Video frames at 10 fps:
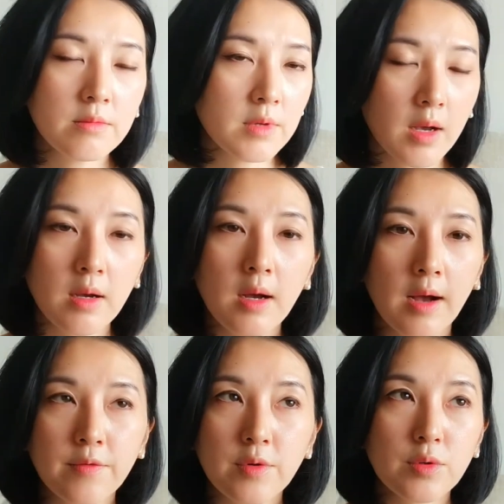yeah,
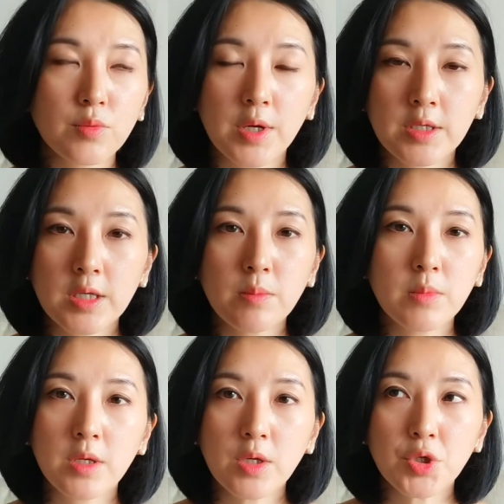after 20
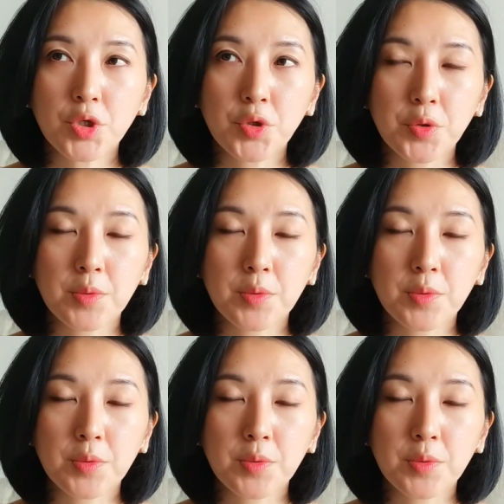minutes